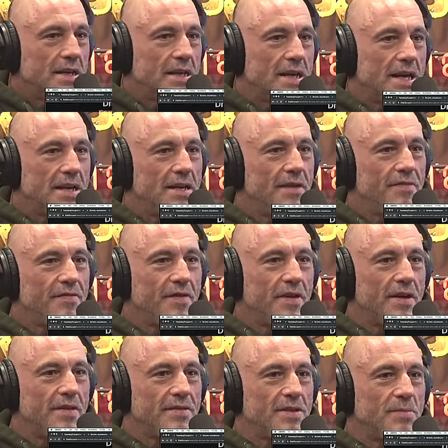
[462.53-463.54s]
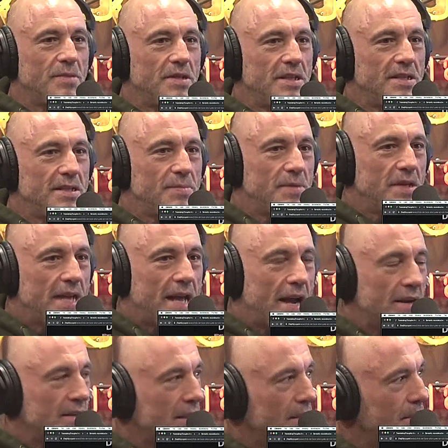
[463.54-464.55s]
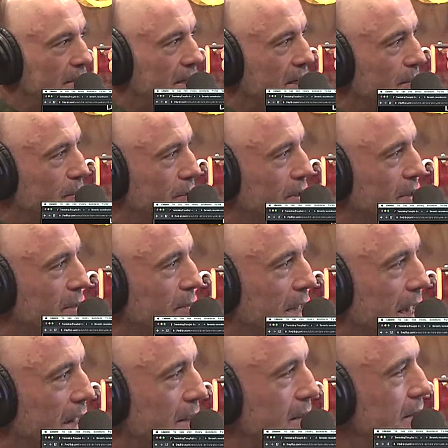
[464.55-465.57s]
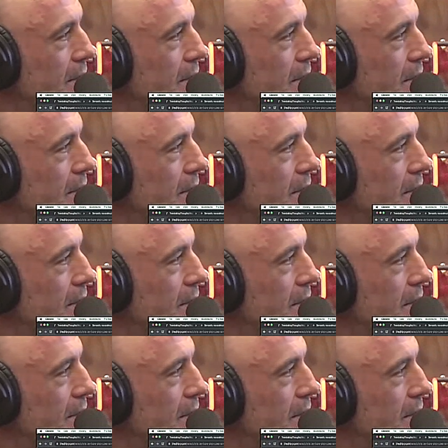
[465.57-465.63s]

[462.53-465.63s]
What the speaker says: like, if someone needs me to carry something, I can put it in the back.